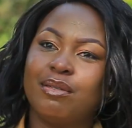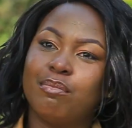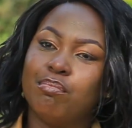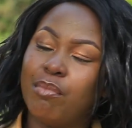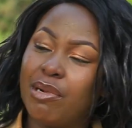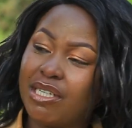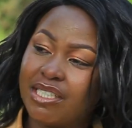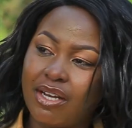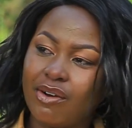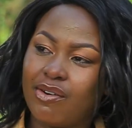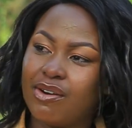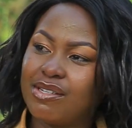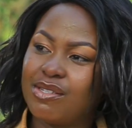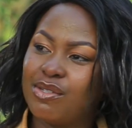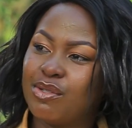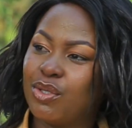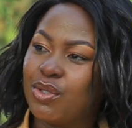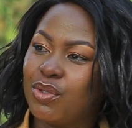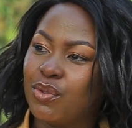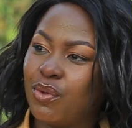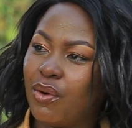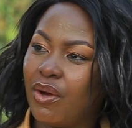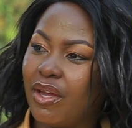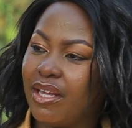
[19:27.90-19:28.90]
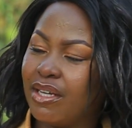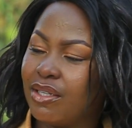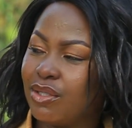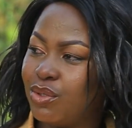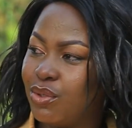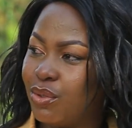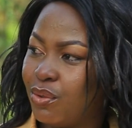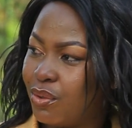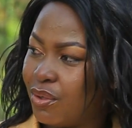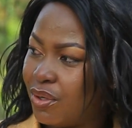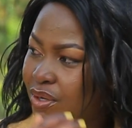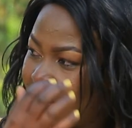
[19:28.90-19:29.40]
But I was not going
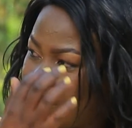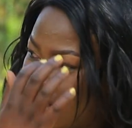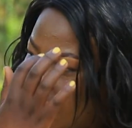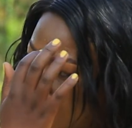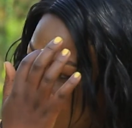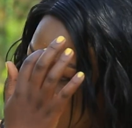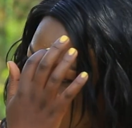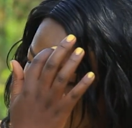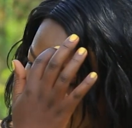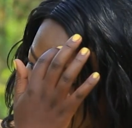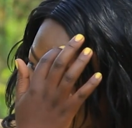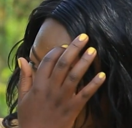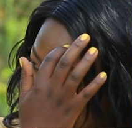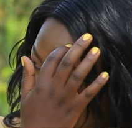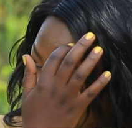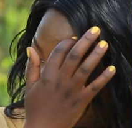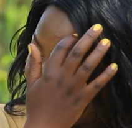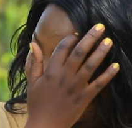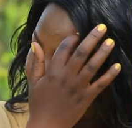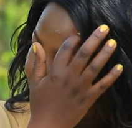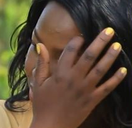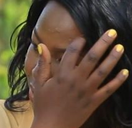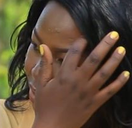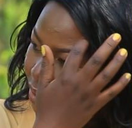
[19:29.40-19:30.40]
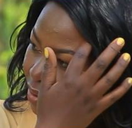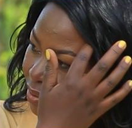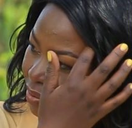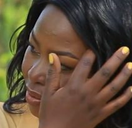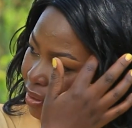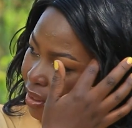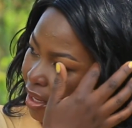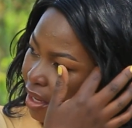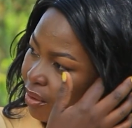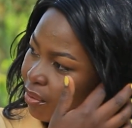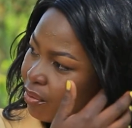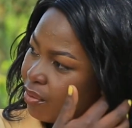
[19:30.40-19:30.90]
to. So
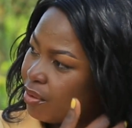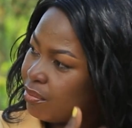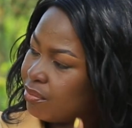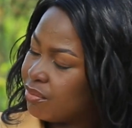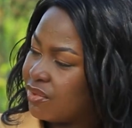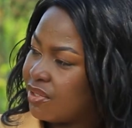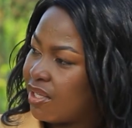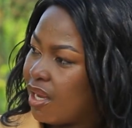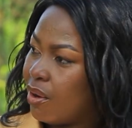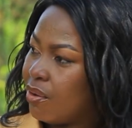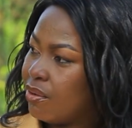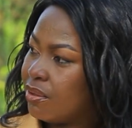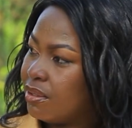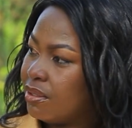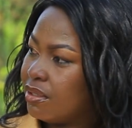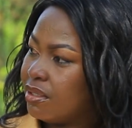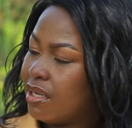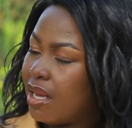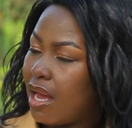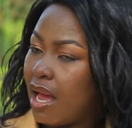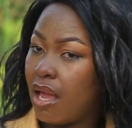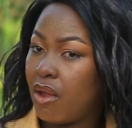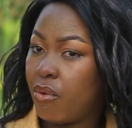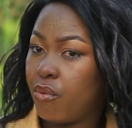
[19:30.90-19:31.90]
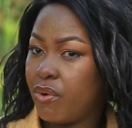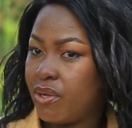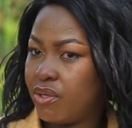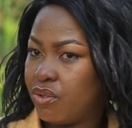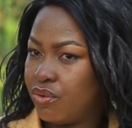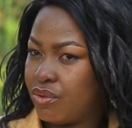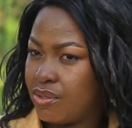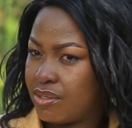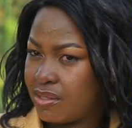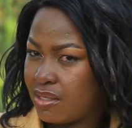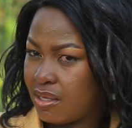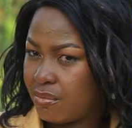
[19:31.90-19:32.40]
ngaruko mu town, I
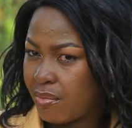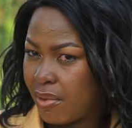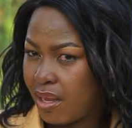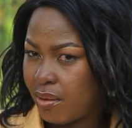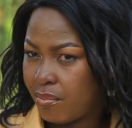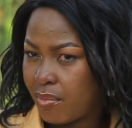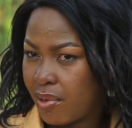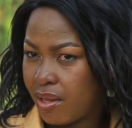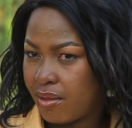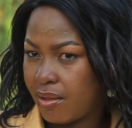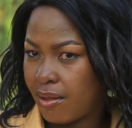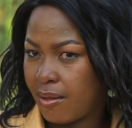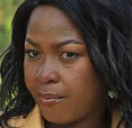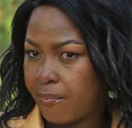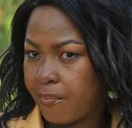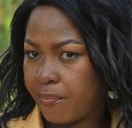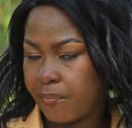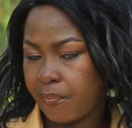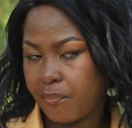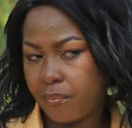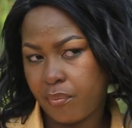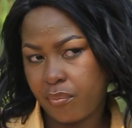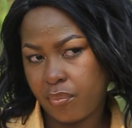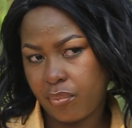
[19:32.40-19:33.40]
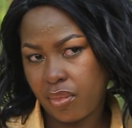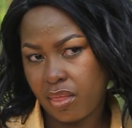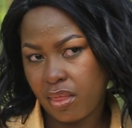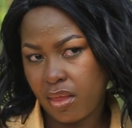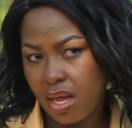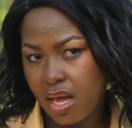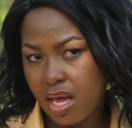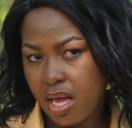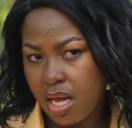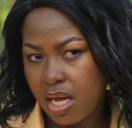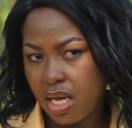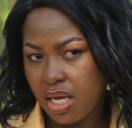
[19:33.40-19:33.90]
went to see my mother.
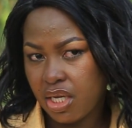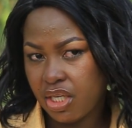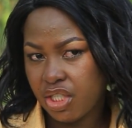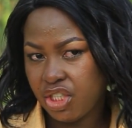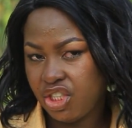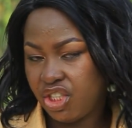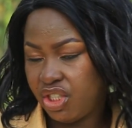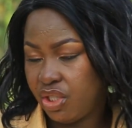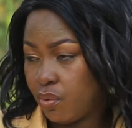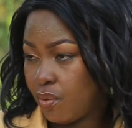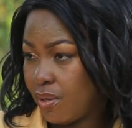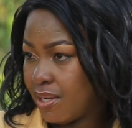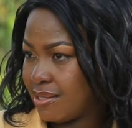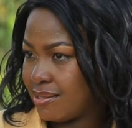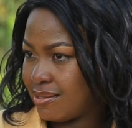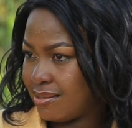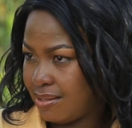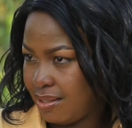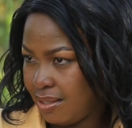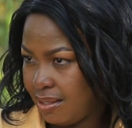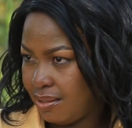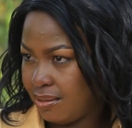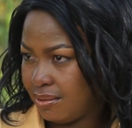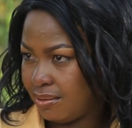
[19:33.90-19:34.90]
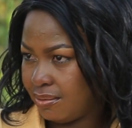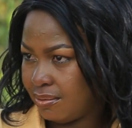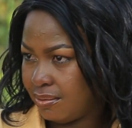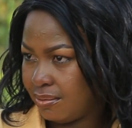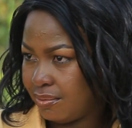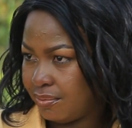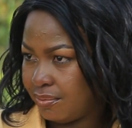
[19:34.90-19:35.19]
She was ill.